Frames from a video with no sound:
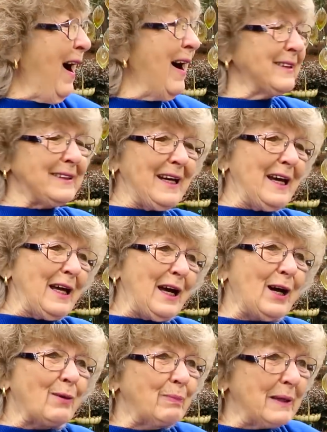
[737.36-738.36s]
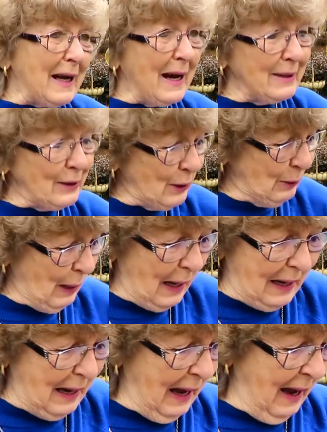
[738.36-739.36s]
I can't help it. I do.
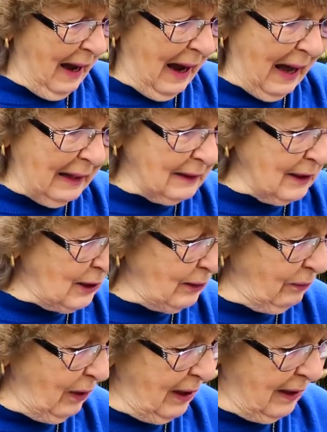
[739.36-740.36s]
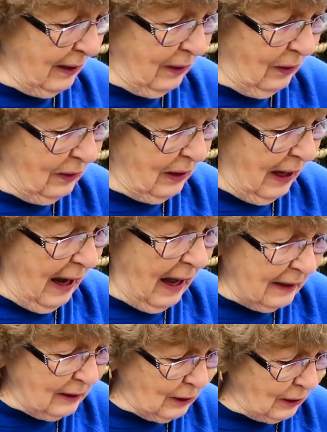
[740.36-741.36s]
I
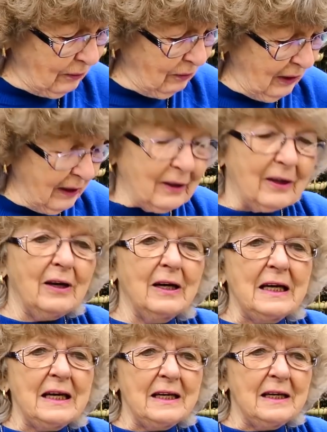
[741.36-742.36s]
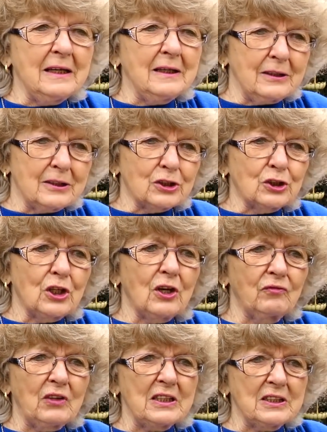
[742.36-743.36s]
love
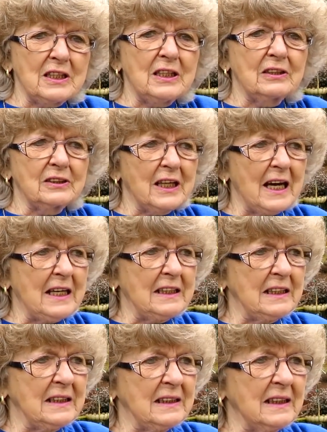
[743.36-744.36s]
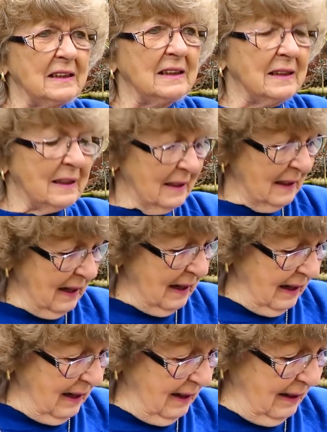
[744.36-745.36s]
stuff that's entertaining
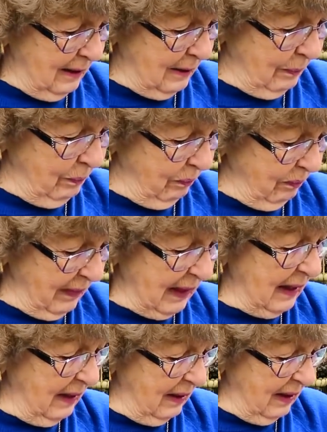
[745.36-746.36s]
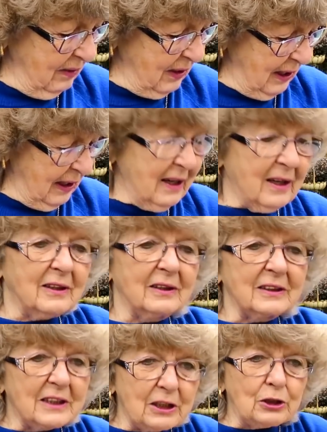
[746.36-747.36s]
and that
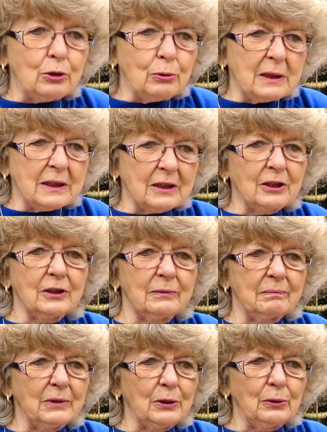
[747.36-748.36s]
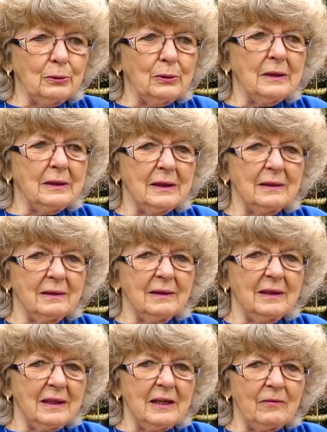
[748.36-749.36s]
gets you in a good mood
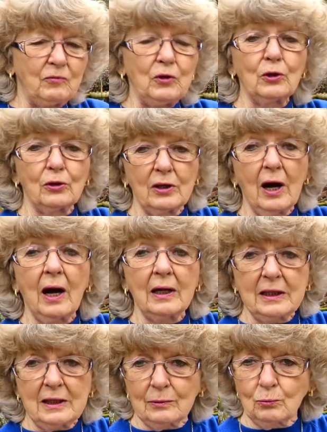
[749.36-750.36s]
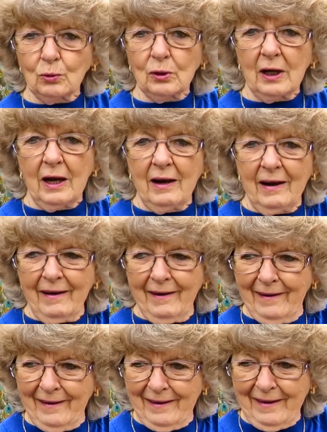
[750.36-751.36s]
if you're not in one.
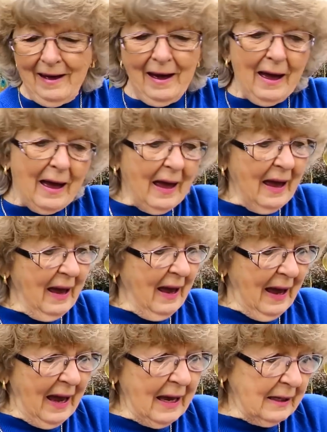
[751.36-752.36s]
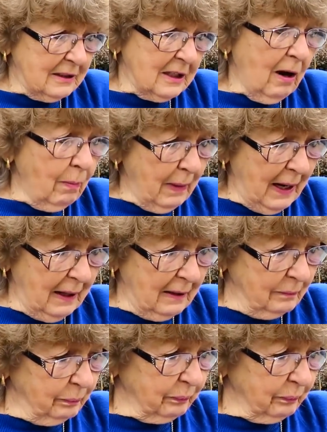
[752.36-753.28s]
And talking about,